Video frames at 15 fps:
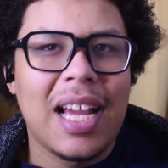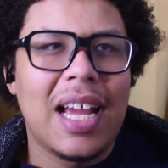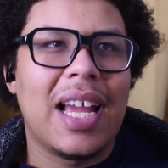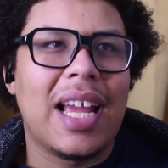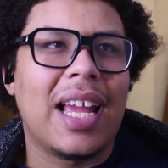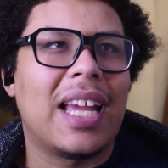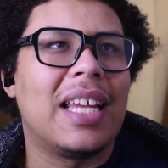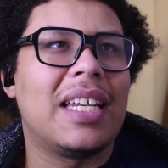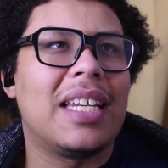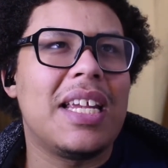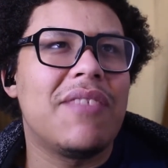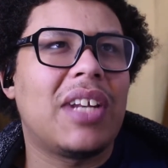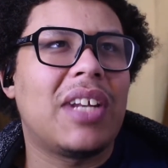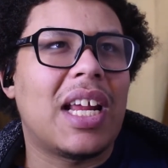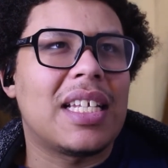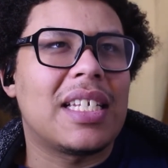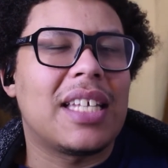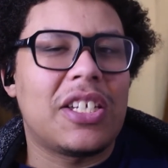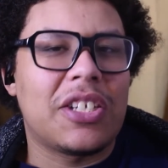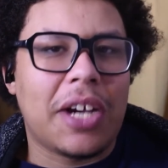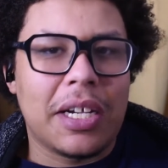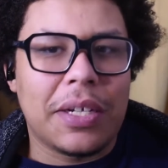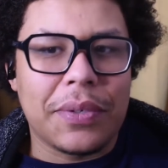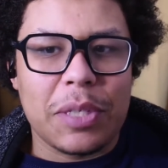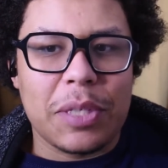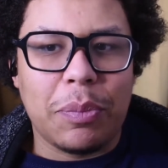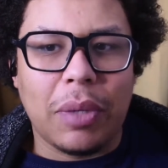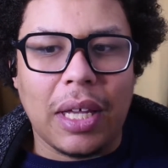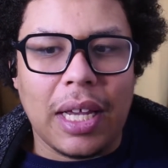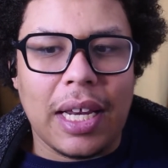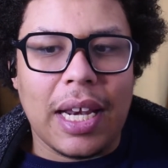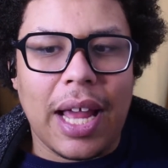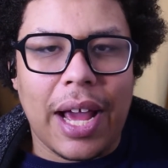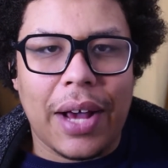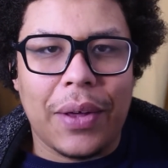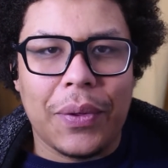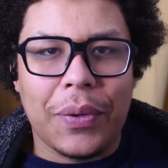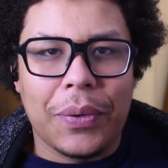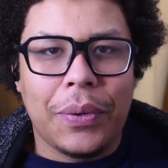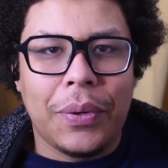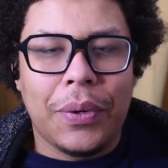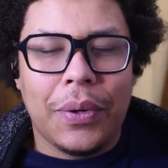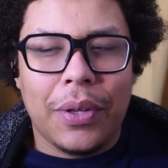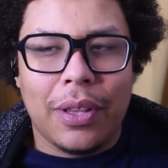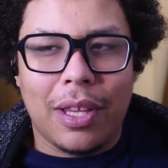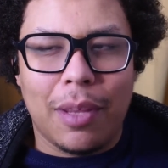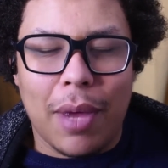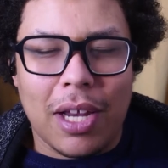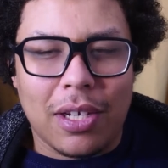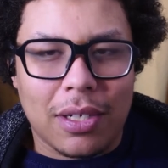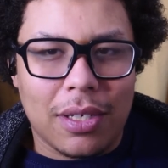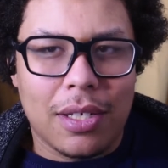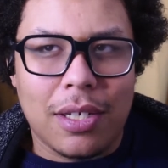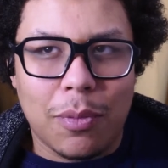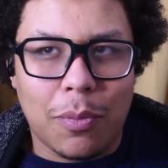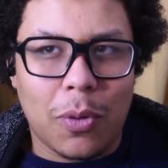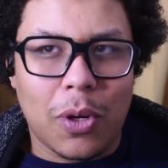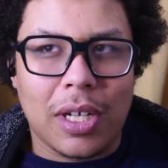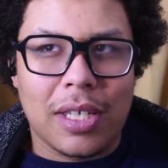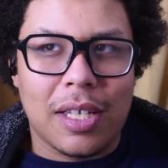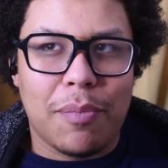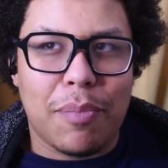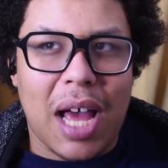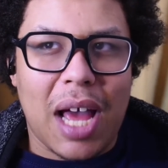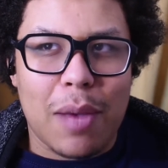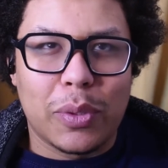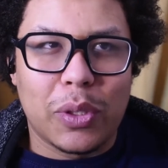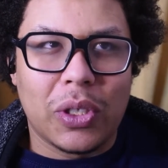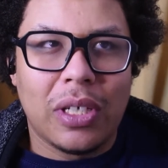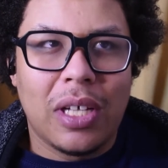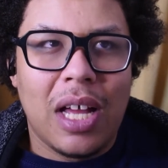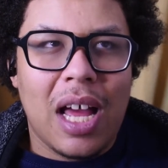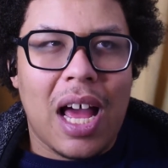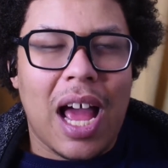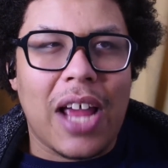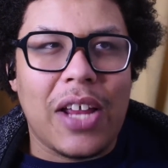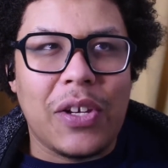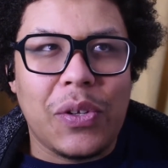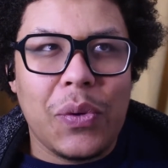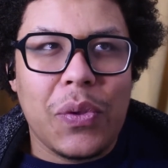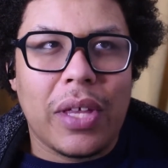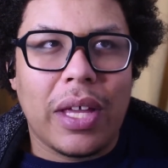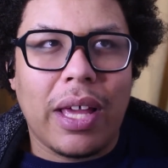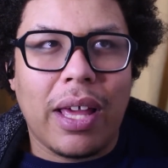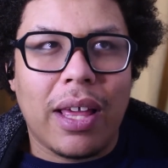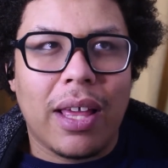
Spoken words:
And even as they try to explain how the magic system works in Babel, I do think